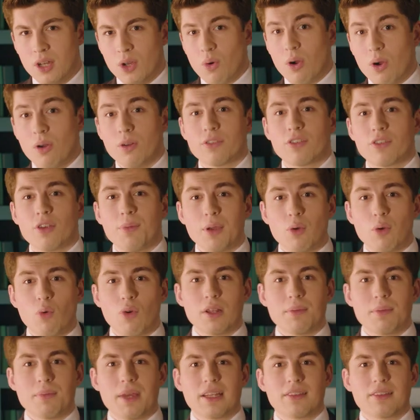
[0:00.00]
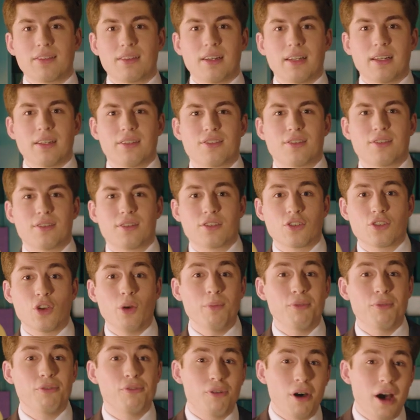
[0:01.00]
Well, Atomic Wallet makes the list of the
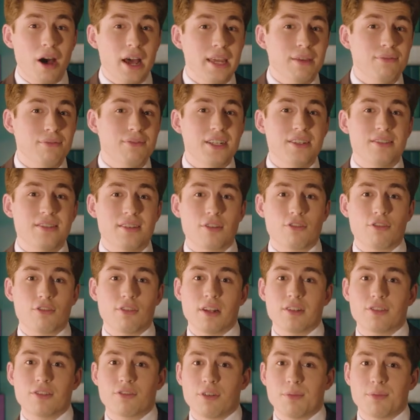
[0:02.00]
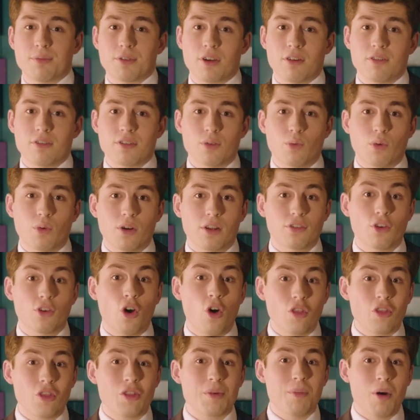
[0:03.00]
top 5 decentralized cryptocurrency wallets
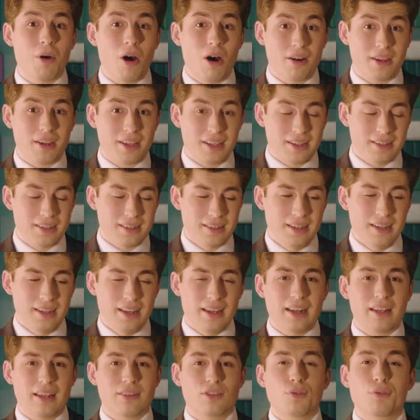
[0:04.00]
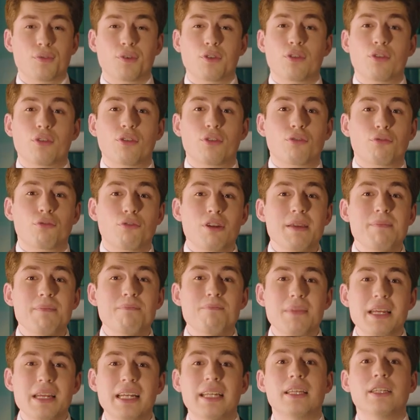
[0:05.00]
on the market and has over 3
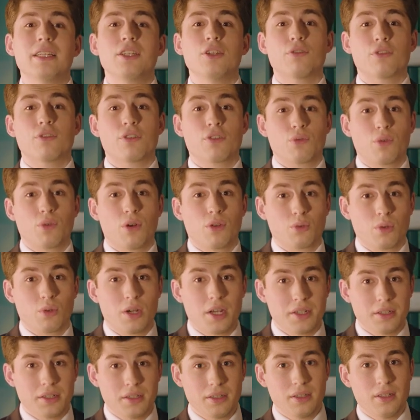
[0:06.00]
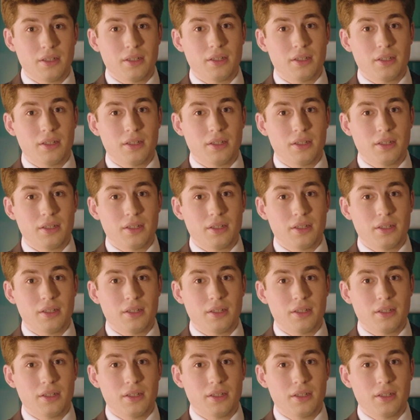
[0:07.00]
million users worldwide.